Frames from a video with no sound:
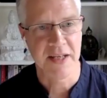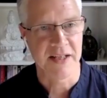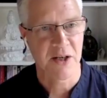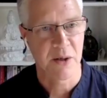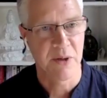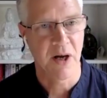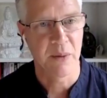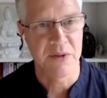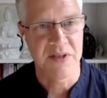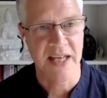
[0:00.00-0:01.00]
things,
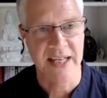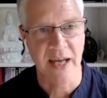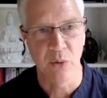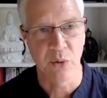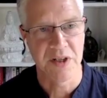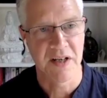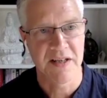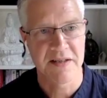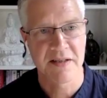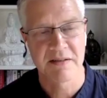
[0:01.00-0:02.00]
I would say get
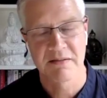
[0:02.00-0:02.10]
organized.